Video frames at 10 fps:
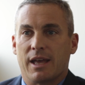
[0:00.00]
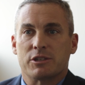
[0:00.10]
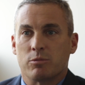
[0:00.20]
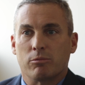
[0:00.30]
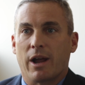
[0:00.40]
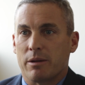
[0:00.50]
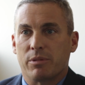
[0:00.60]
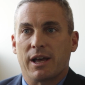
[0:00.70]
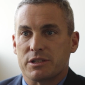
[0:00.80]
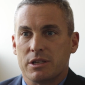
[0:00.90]
That's what
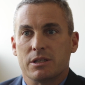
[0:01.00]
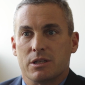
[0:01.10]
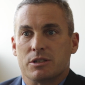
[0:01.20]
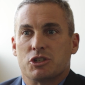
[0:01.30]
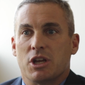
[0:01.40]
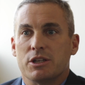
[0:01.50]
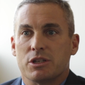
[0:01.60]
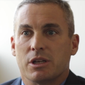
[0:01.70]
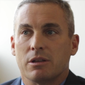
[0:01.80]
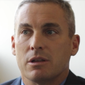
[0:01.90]
rhinoplasty is. It's
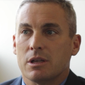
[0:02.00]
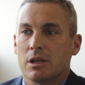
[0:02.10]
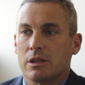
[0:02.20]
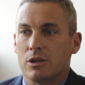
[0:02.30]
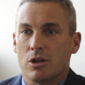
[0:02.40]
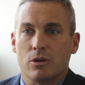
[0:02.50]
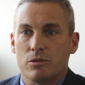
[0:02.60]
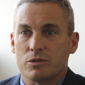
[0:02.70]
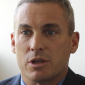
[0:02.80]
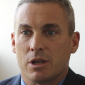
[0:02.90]
changing the
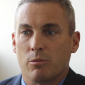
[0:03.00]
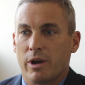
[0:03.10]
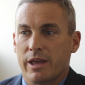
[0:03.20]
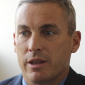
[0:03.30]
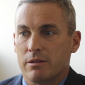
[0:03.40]
nose in a way